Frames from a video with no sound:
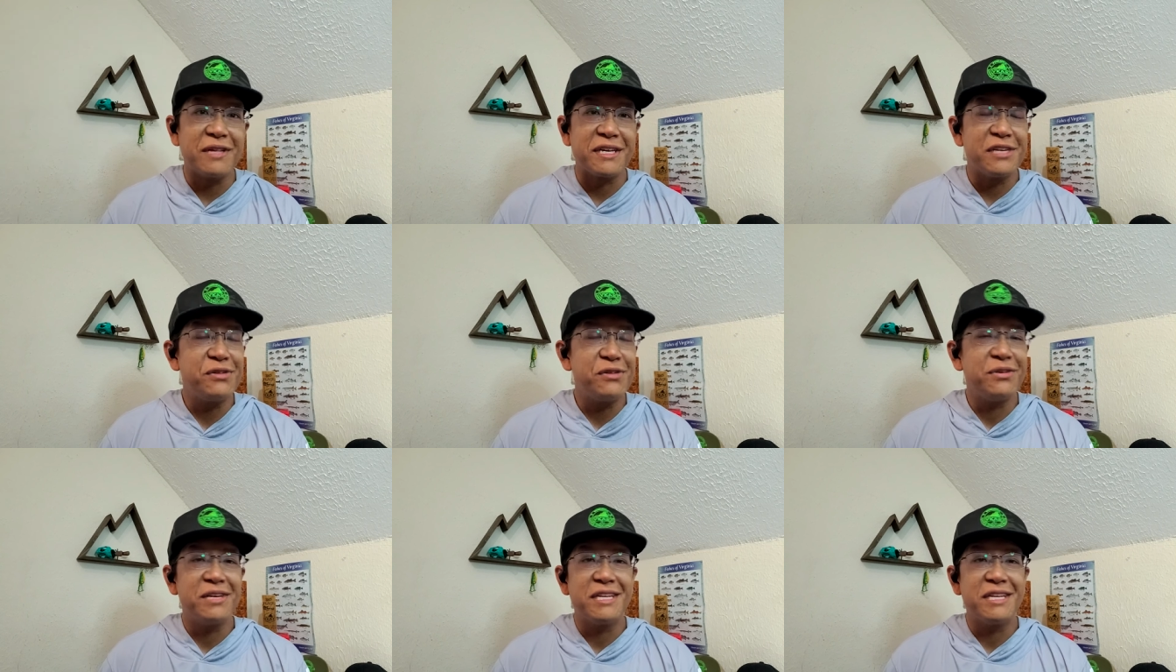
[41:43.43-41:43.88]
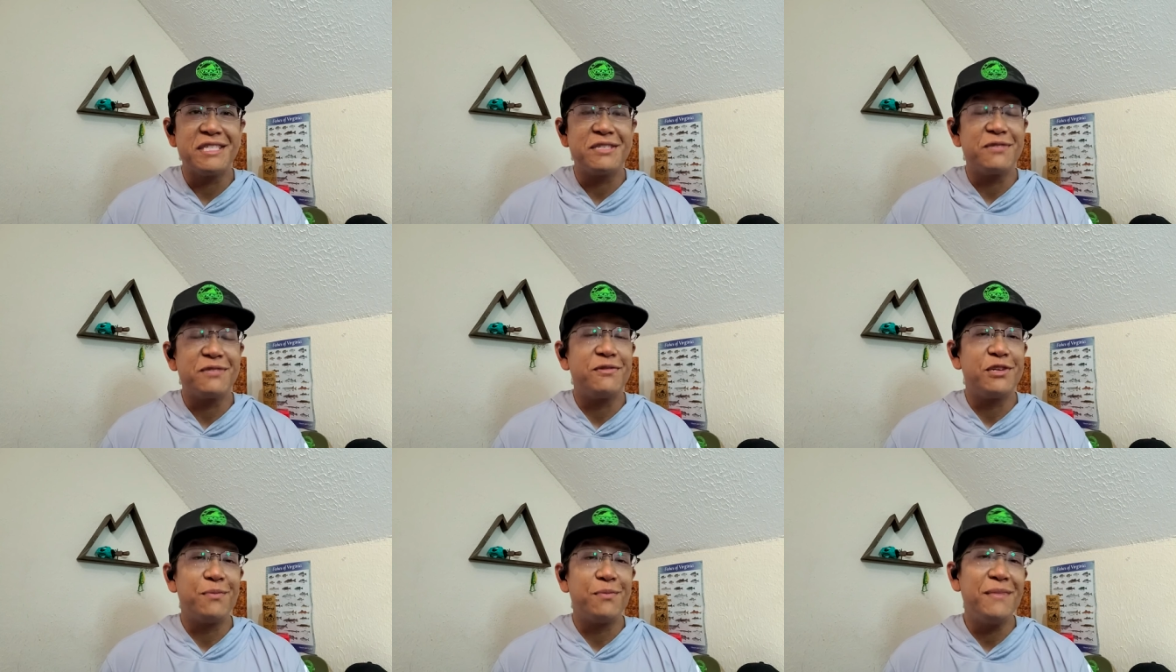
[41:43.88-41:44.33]
Like it,
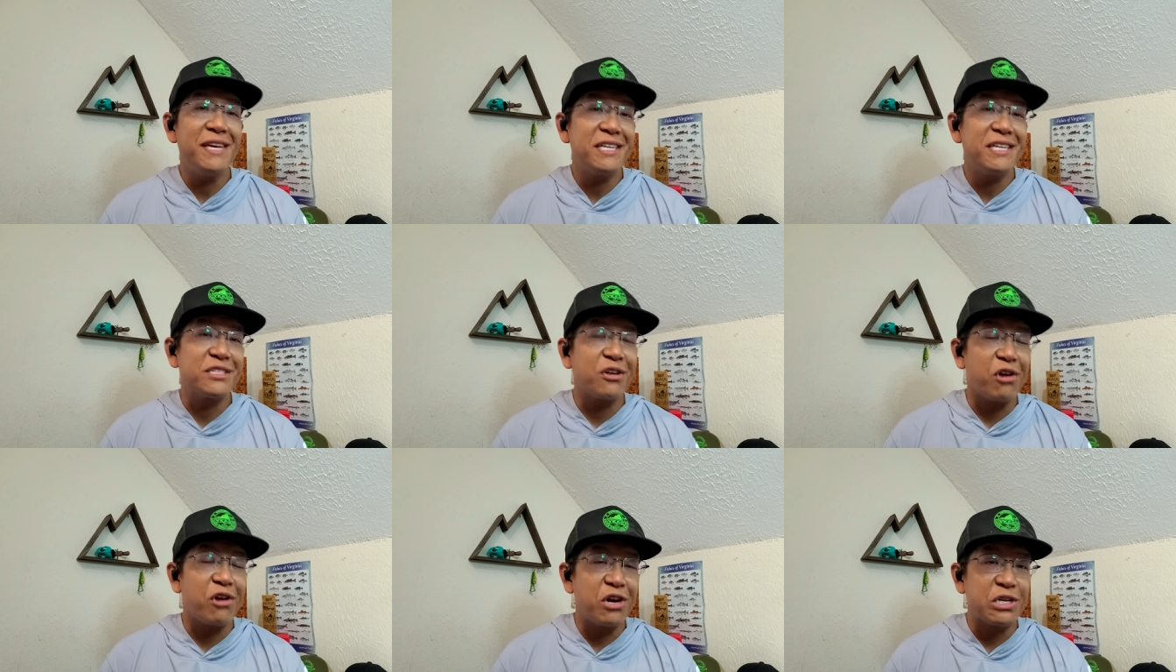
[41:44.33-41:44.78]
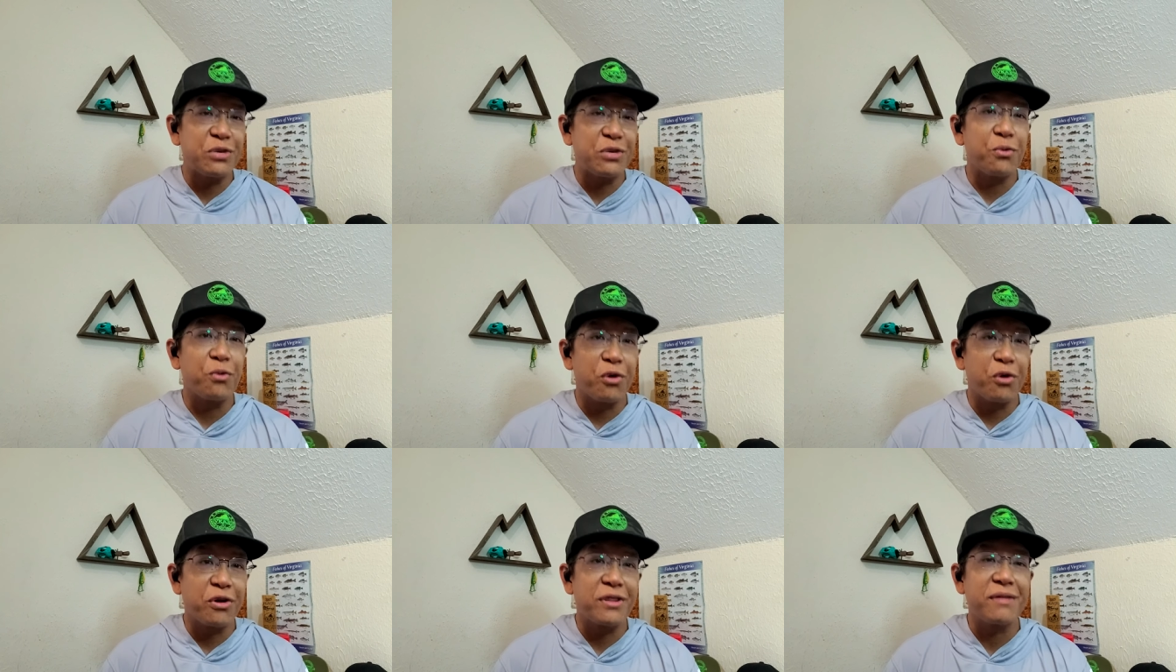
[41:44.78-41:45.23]
to me, it's hard to
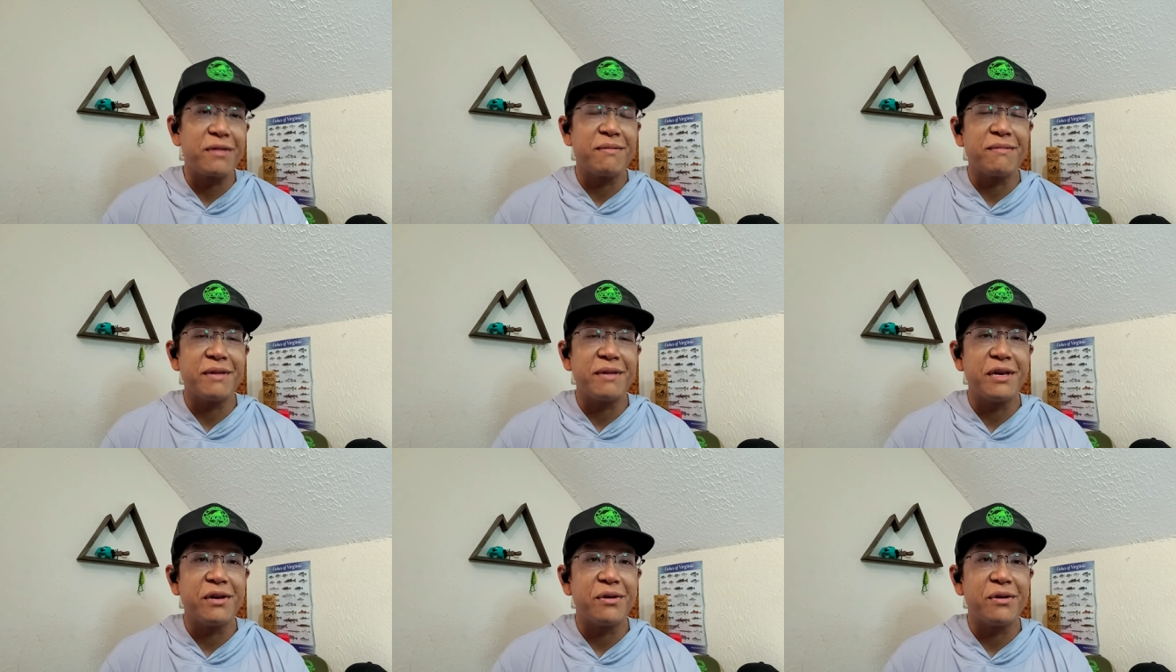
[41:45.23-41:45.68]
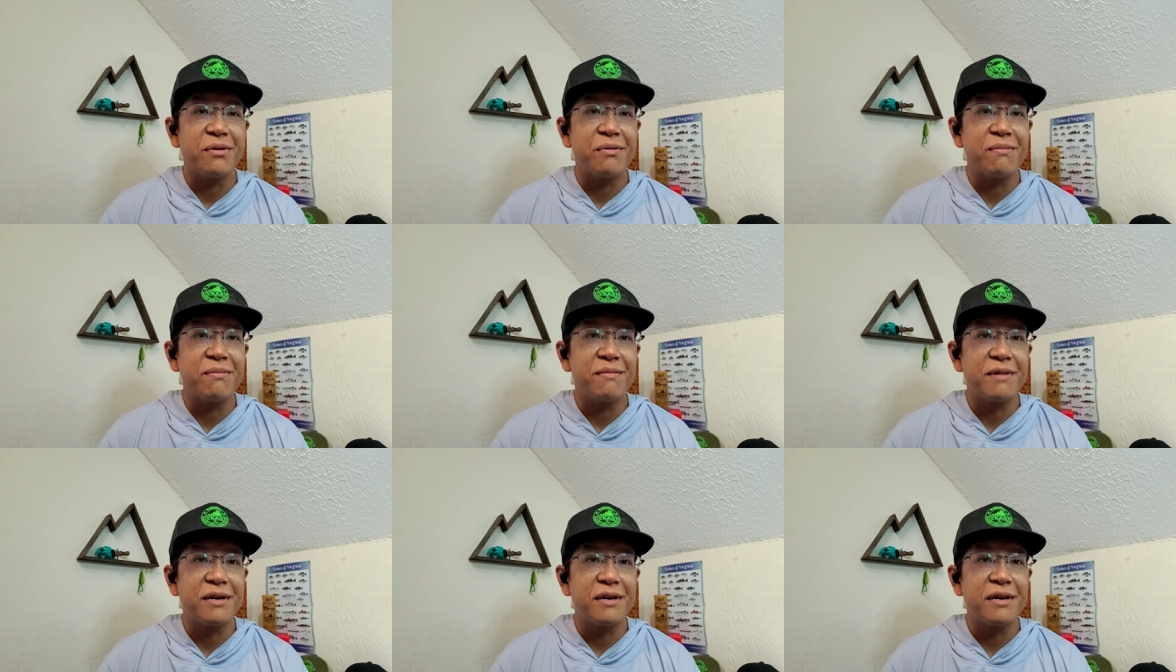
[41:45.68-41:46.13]
work, you know,
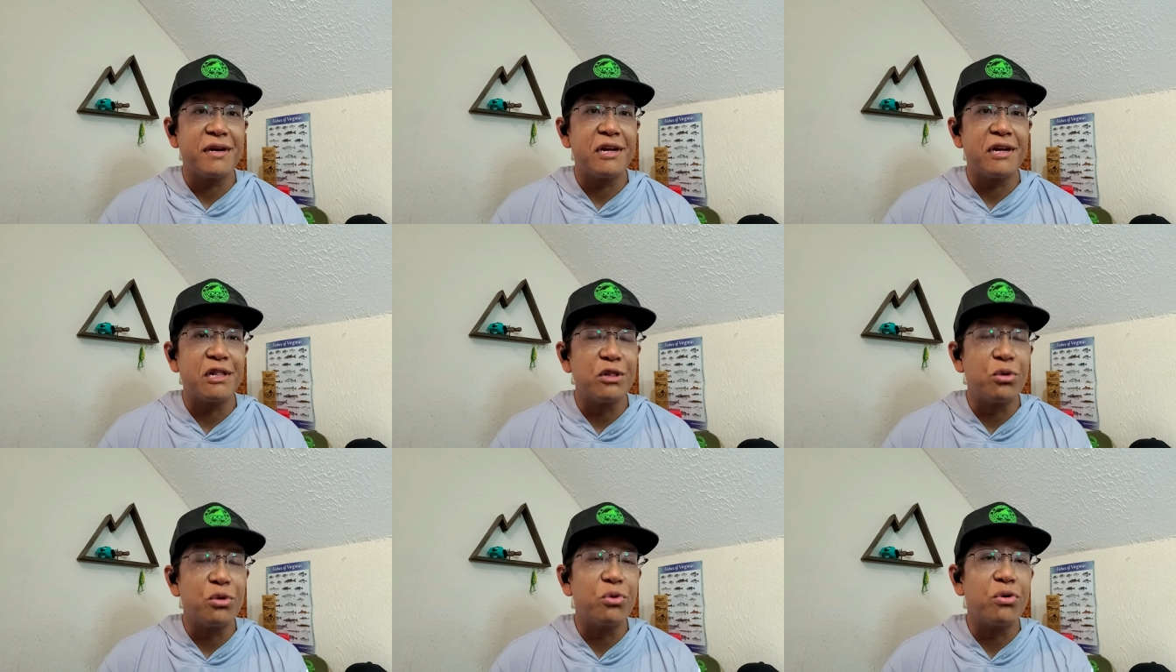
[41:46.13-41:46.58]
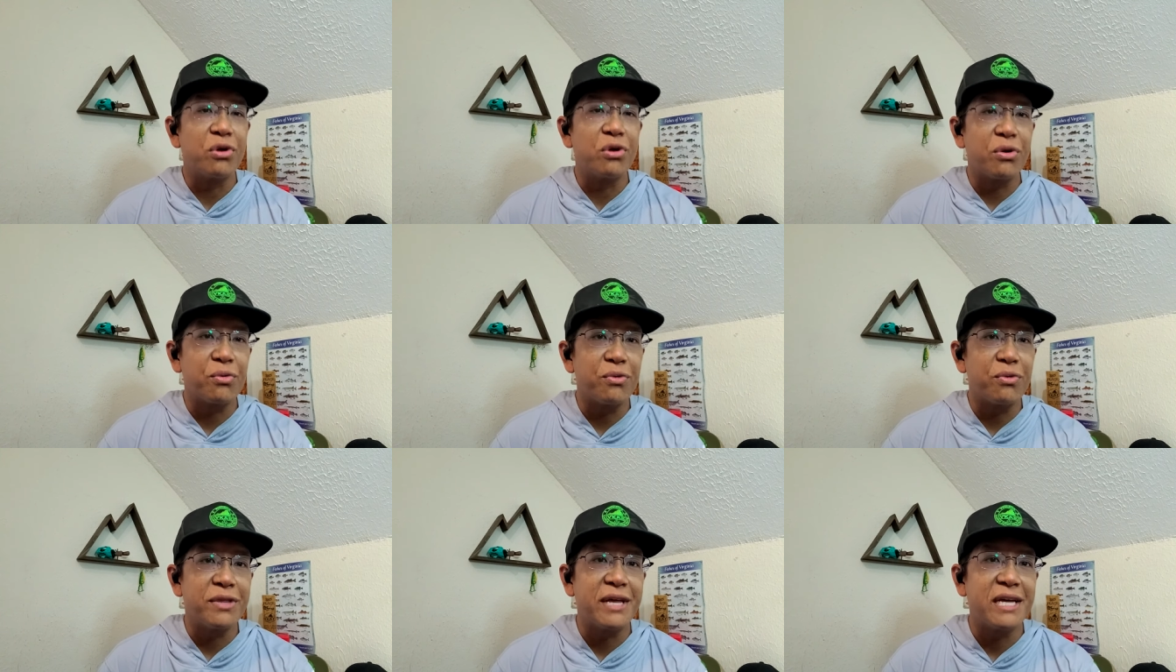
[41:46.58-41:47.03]
a, a
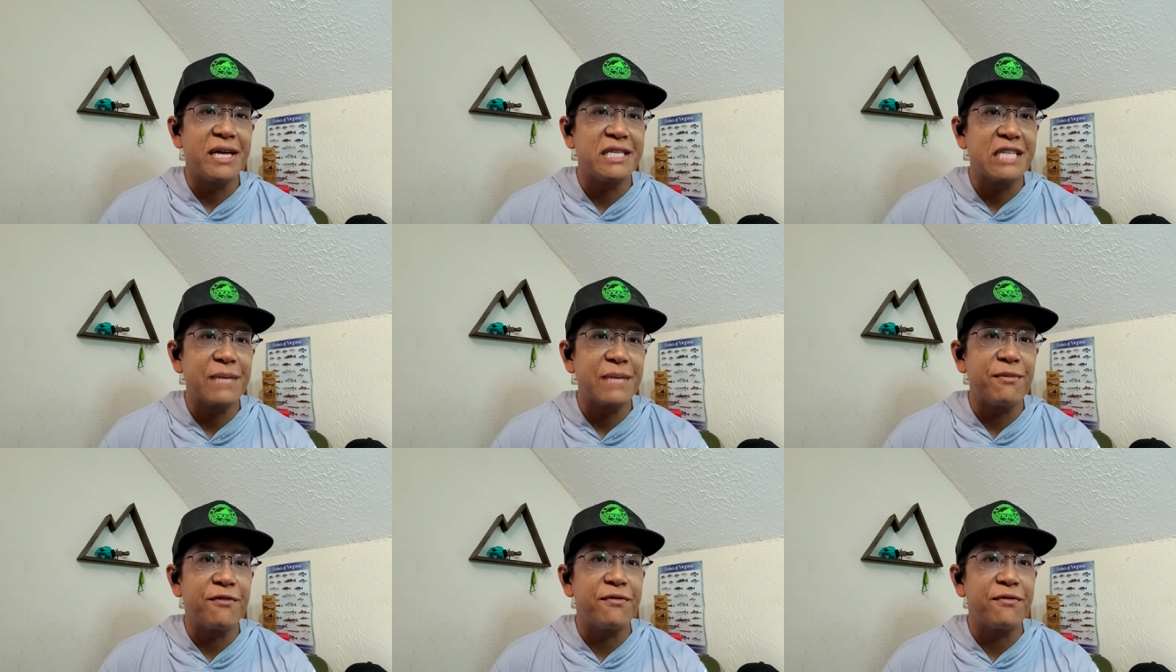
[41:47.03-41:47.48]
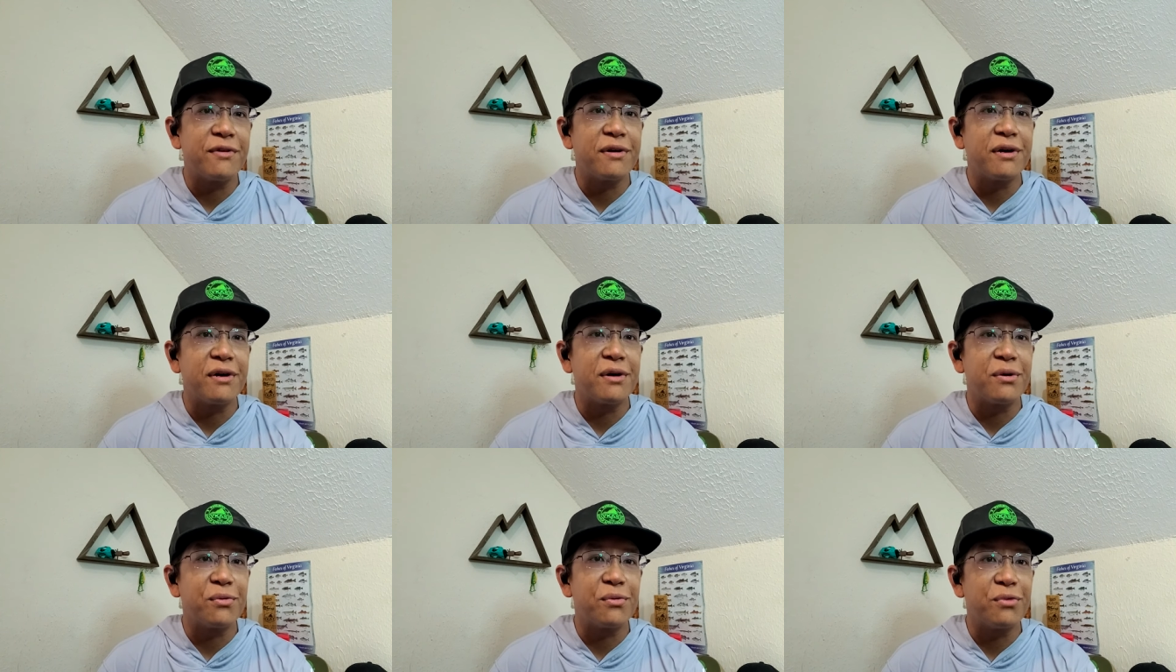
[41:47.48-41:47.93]
lure with that type of,
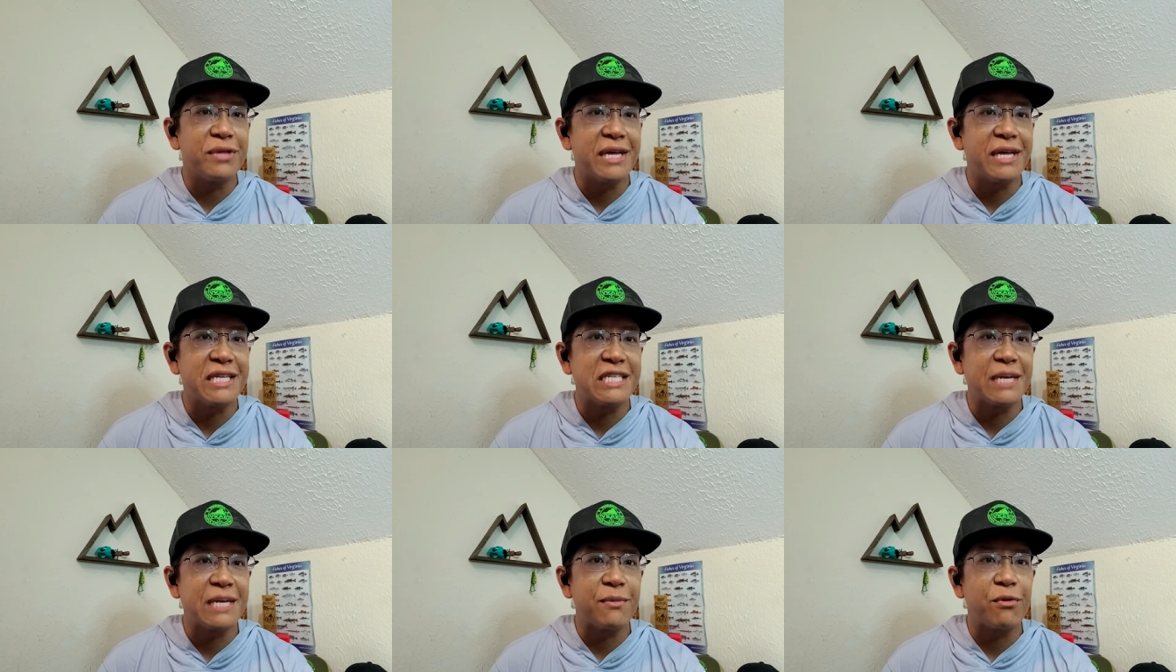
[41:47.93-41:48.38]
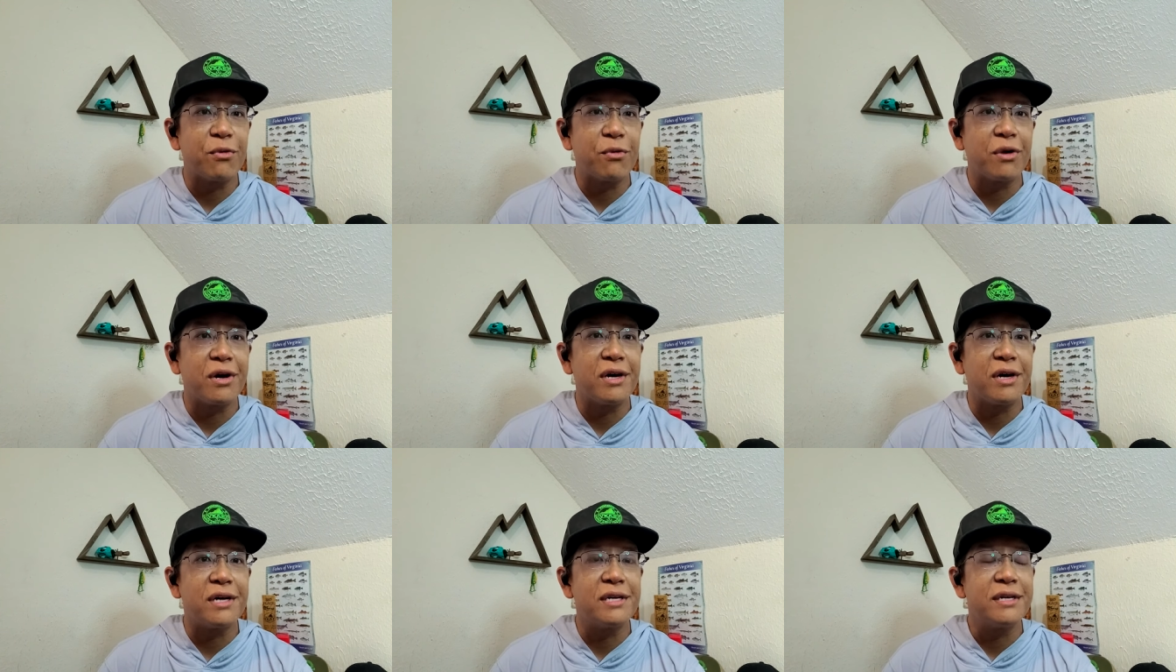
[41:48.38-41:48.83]
uh, with that type of
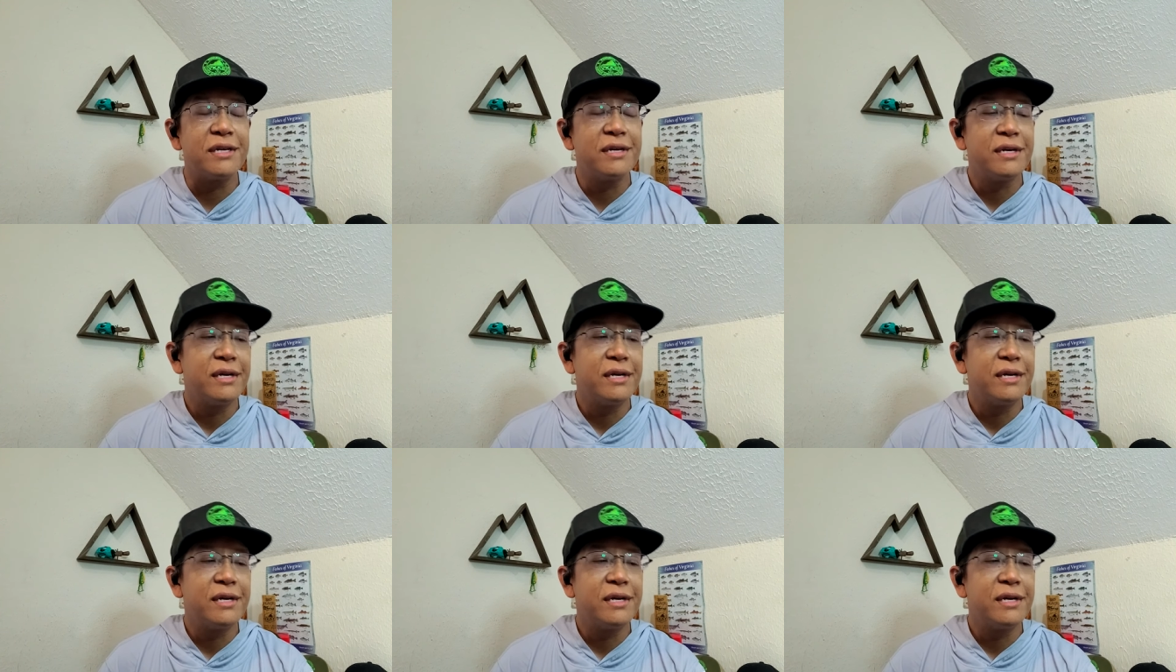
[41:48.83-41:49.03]
rod.